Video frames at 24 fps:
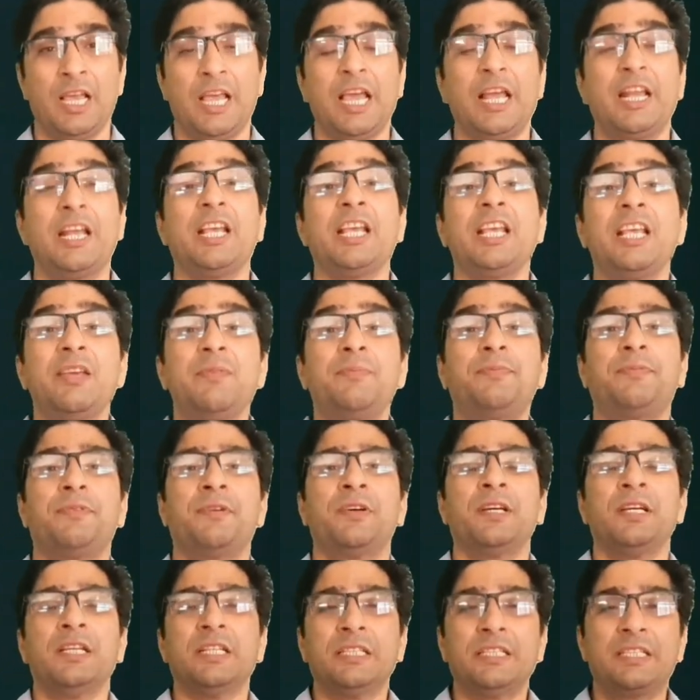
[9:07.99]
And if
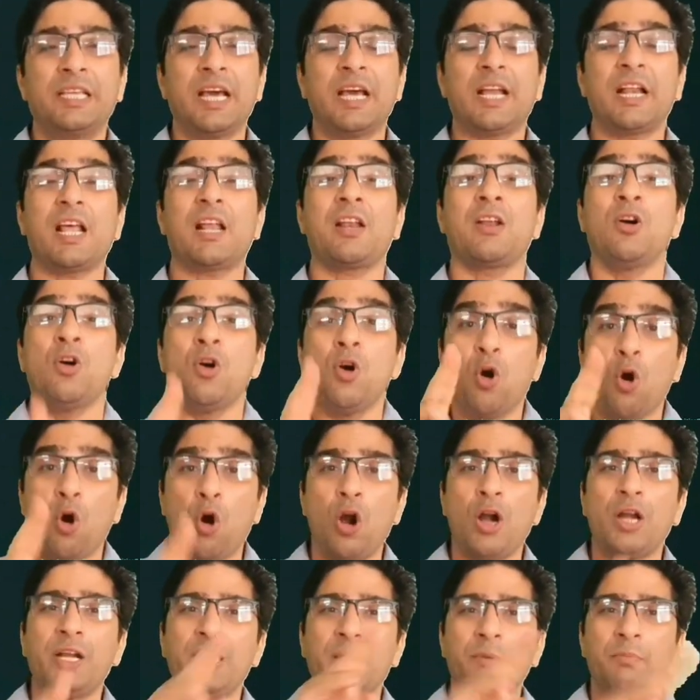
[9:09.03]
there are
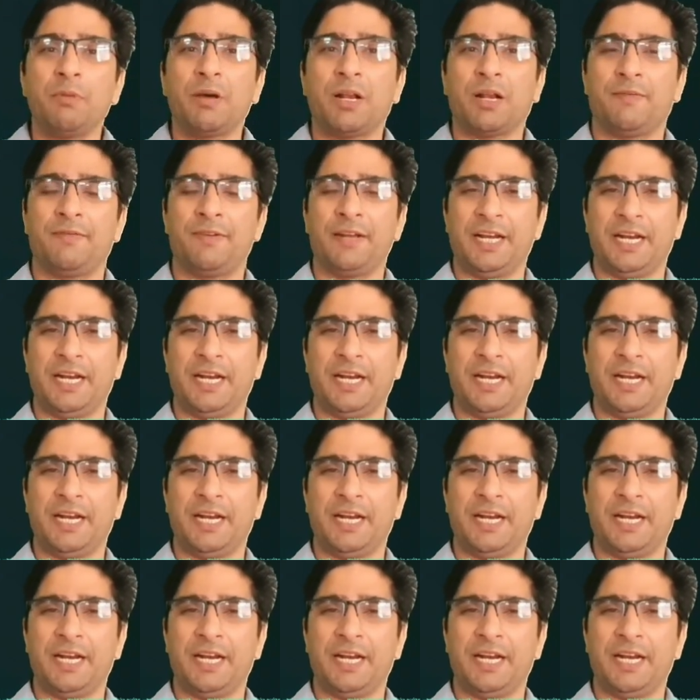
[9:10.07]
odd number of